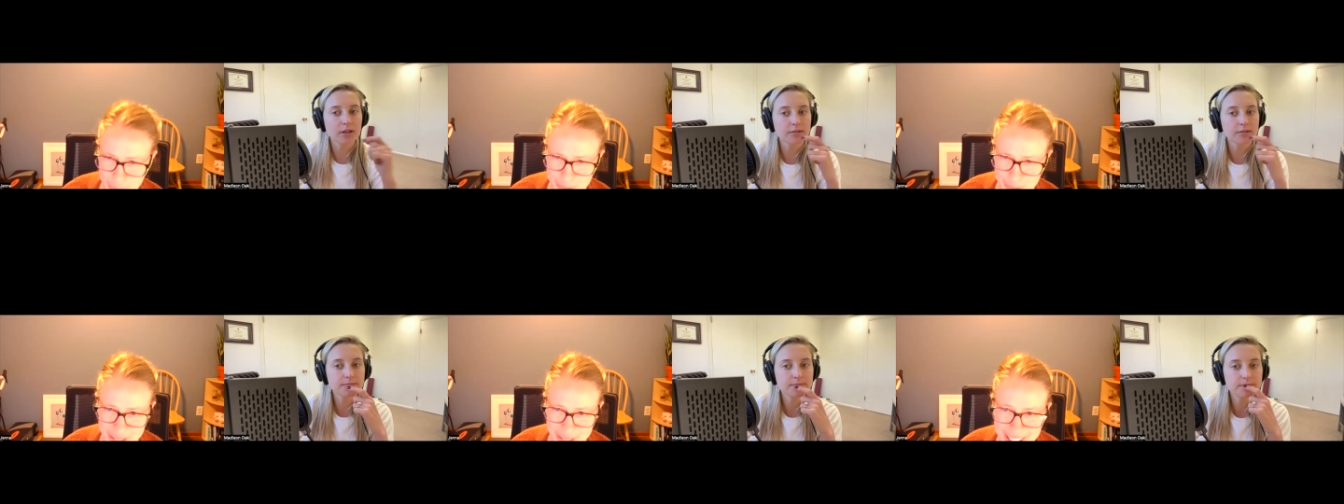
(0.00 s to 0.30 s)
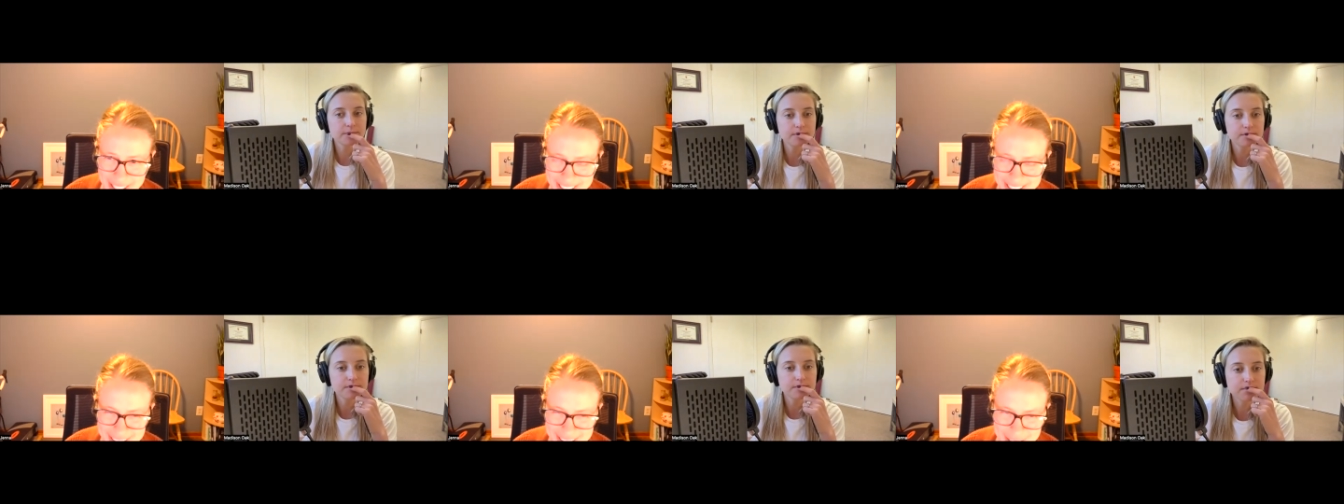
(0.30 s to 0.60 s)

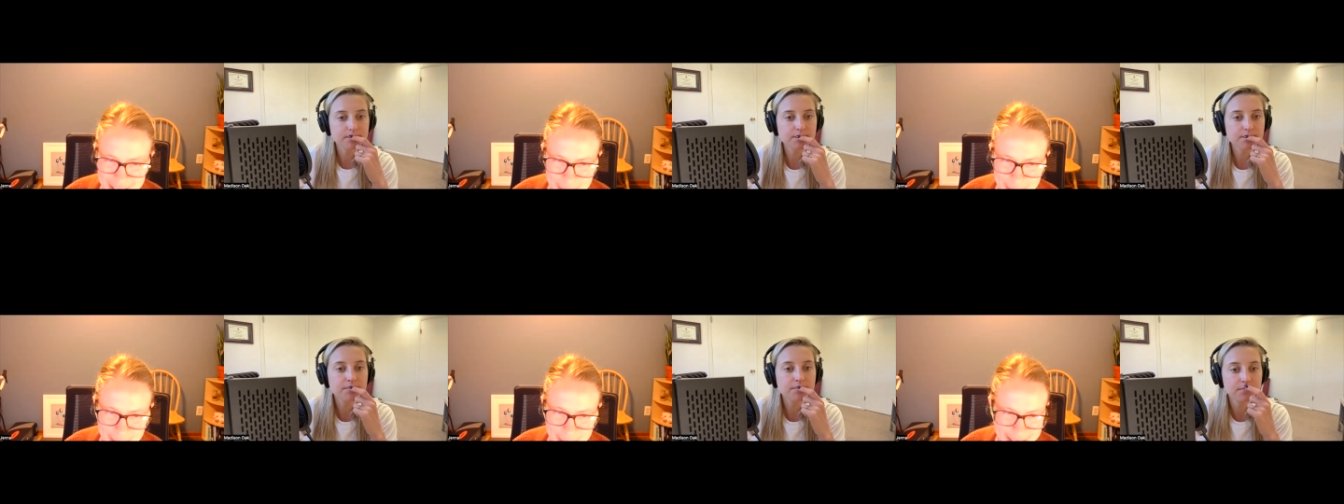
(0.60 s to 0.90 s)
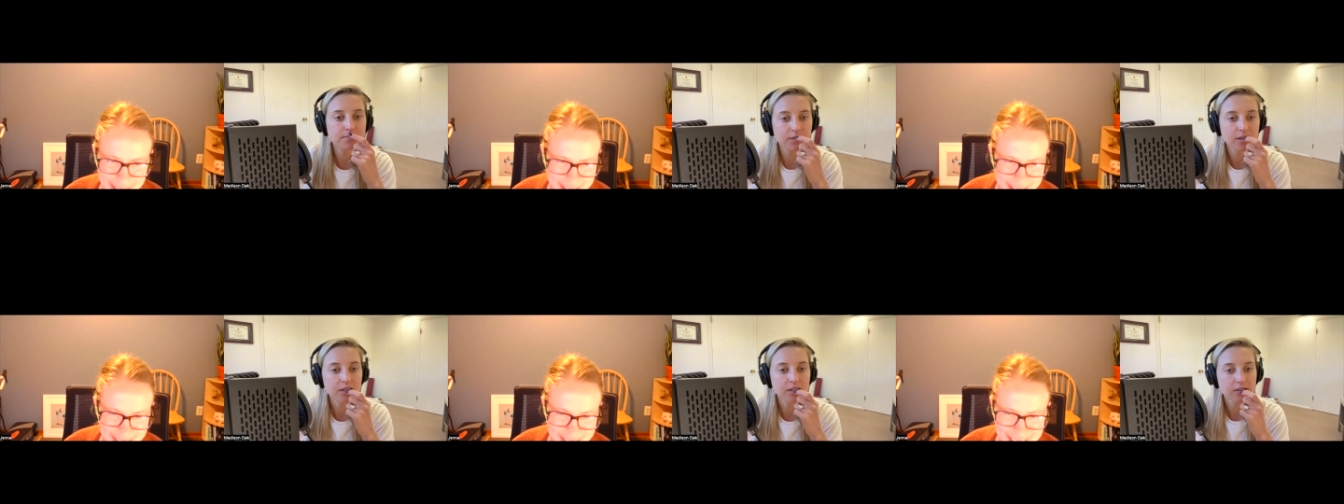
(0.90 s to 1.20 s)
Docs, you could probably
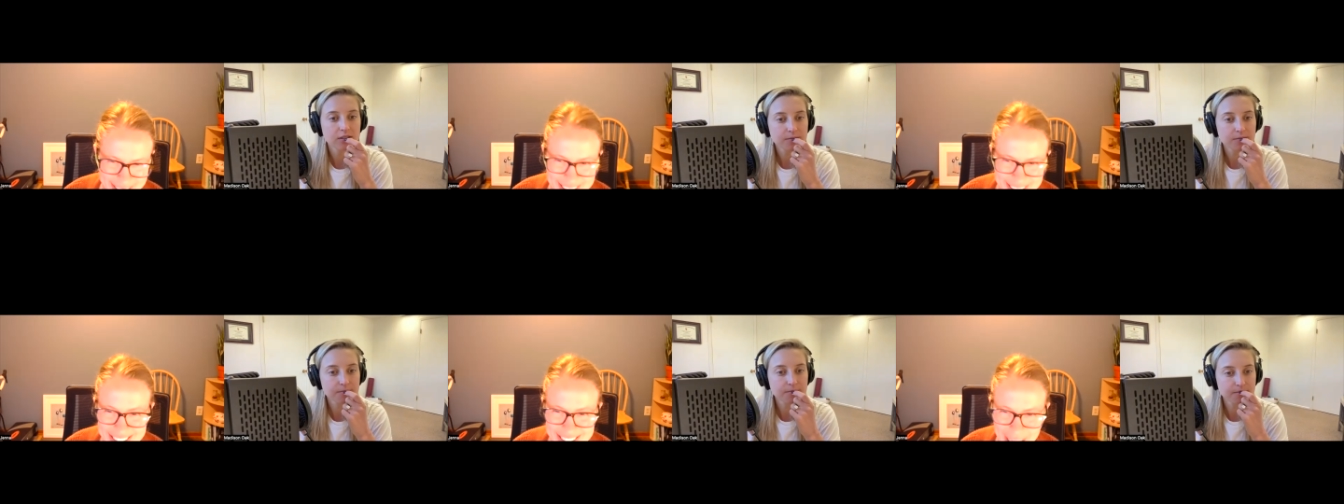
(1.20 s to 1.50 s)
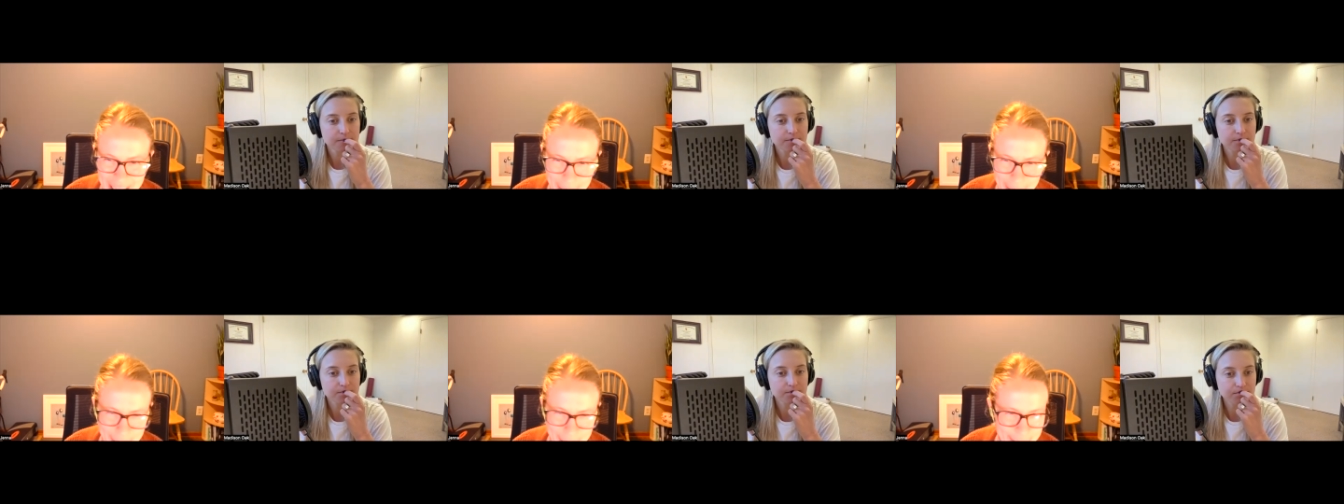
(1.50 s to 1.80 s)
just
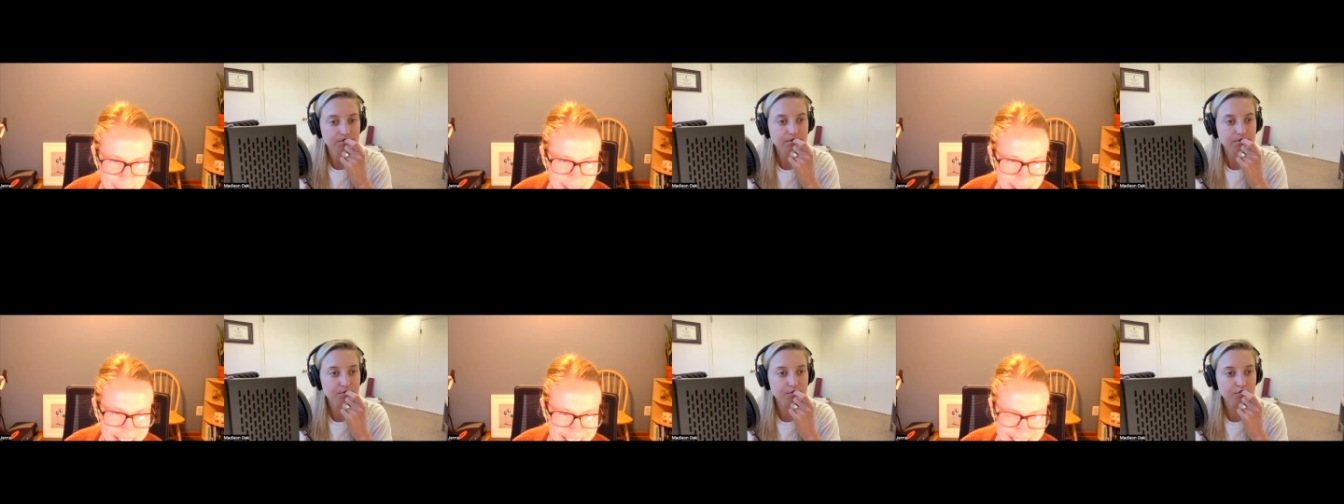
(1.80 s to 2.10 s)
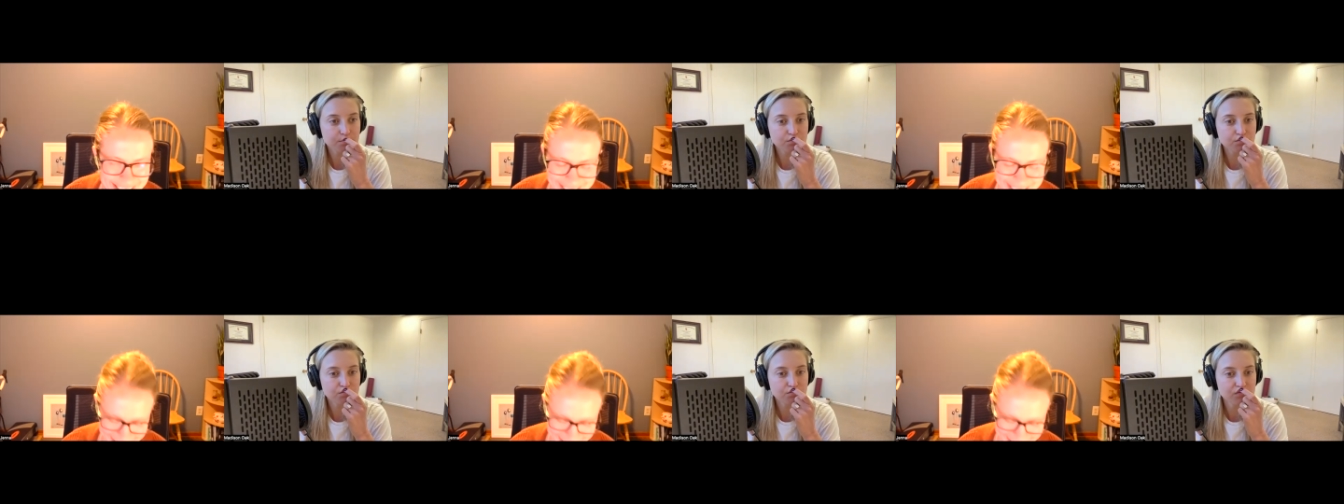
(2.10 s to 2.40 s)
copy and paste
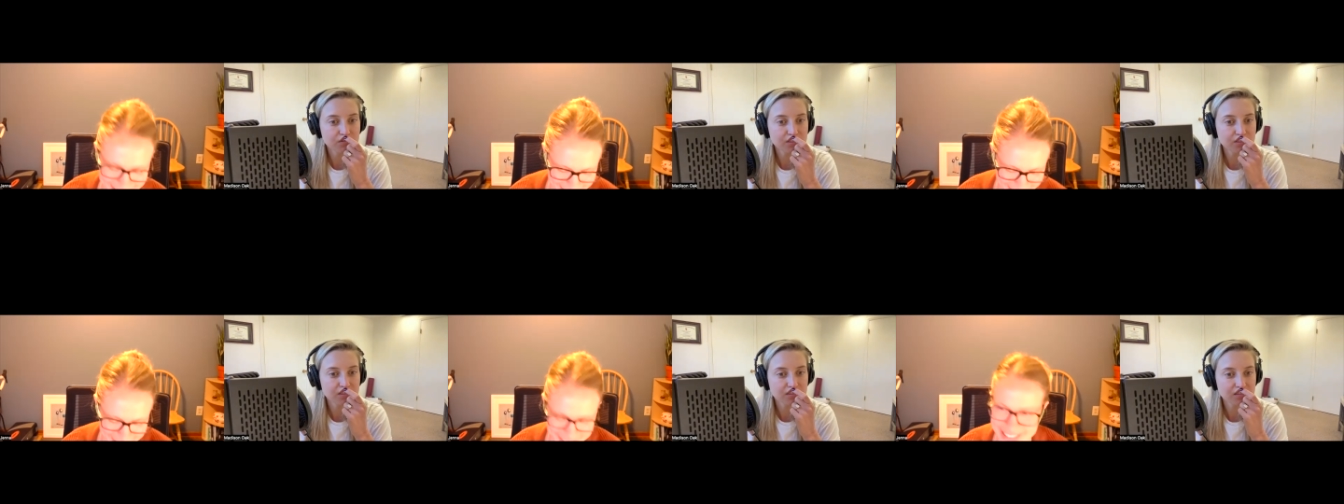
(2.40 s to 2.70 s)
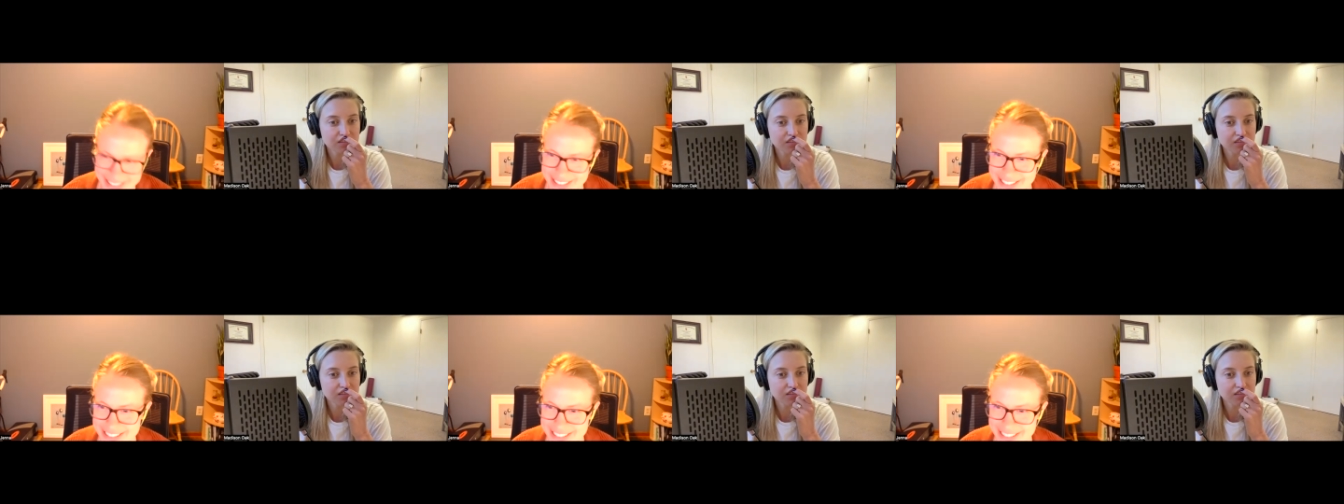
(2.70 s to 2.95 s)
things as you need.